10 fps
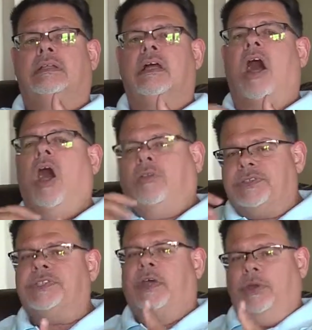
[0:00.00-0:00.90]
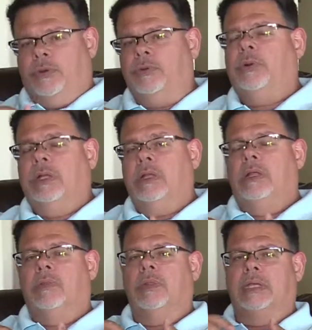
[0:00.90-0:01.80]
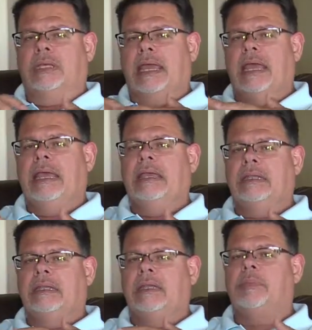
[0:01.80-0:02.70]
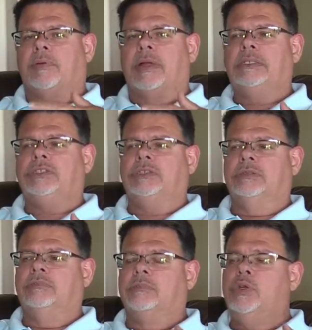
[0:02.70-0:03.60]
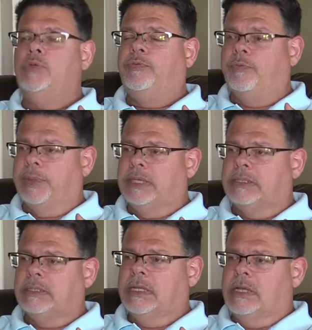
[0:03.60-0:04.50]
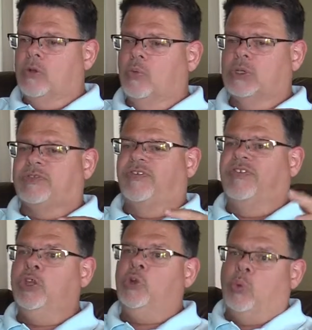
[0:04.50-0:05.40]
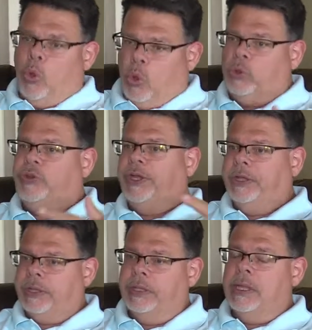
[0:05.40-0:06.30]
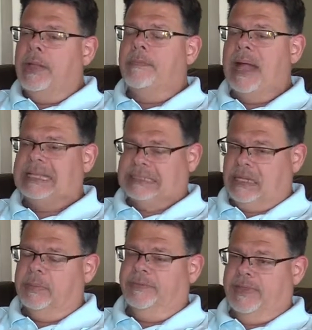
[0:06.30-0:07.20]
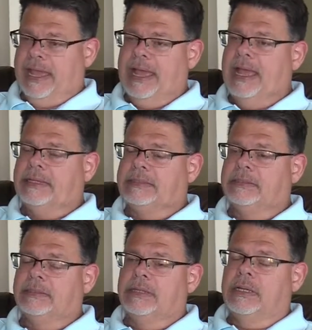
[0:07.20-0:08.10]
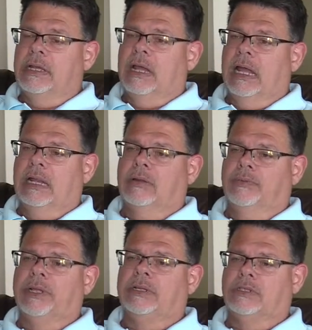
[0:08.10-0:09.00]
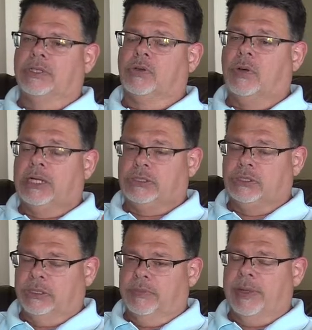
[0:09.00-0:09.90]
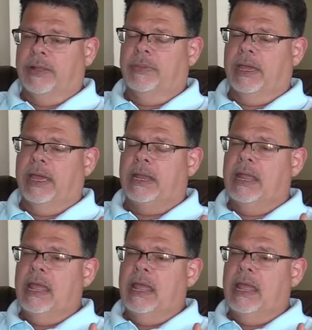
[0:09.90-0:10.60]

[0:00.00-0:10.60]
also the gay liberation movement was fueled by some of that. I don't think there's a question about that.